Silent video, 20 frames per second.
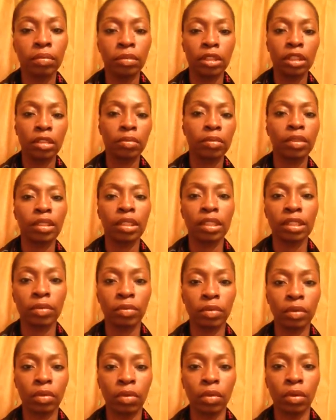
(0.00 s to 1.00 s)
some of the things that
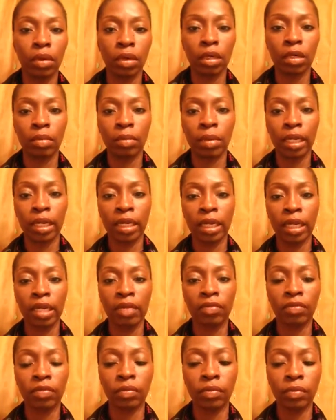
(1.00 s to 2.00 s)
were going on in my
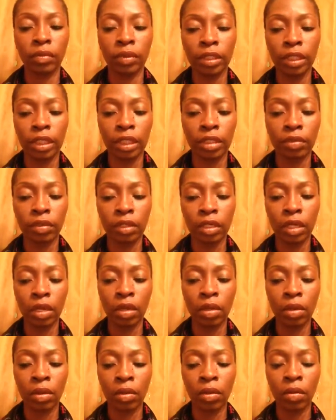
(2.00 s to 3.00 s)
life 1 year
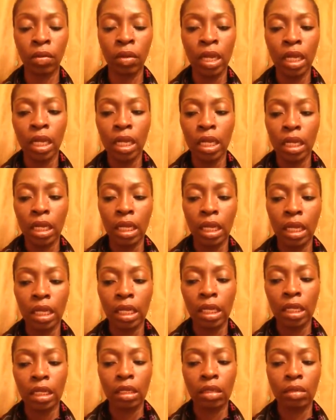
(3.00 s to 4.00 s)
ago,
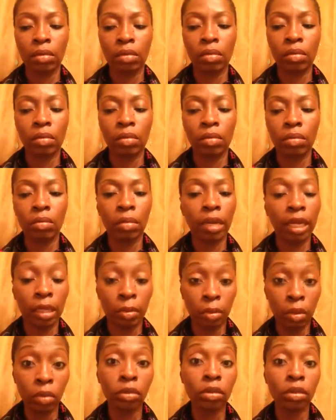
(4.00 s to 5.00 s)
and my
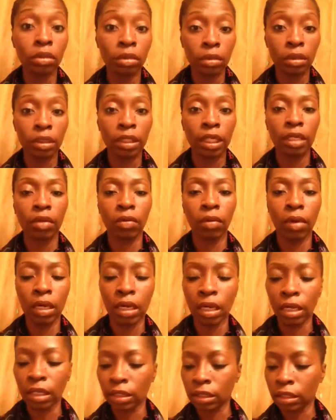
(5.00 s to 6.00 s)
emotional state, quite
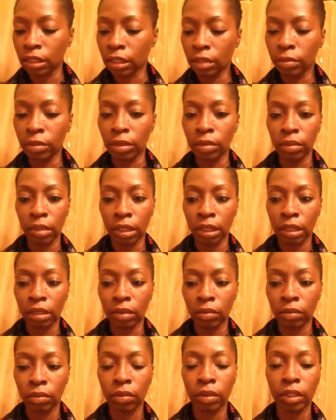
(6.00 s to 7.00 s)
honestly, to be
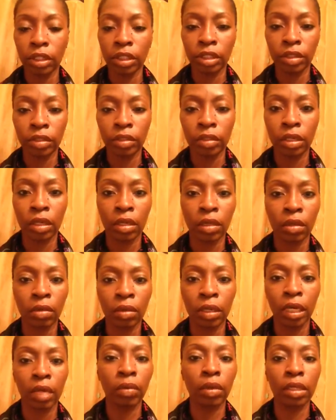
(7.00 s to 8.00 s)
blunt, 1 year ago,
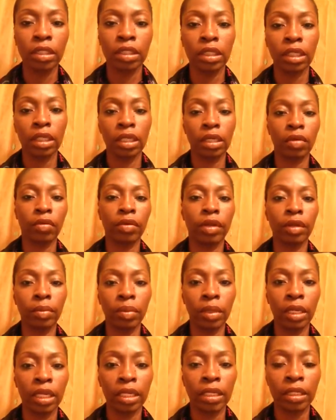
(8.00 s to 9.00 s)
and I wasn't in a
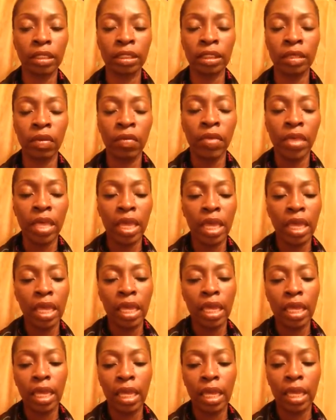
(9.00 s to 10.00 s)
great place.
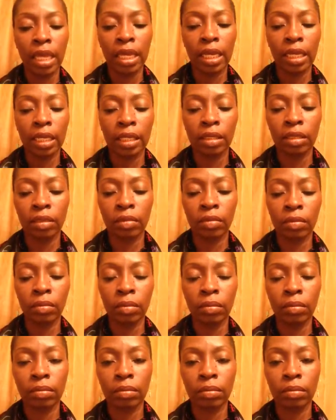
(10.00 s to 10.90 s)
And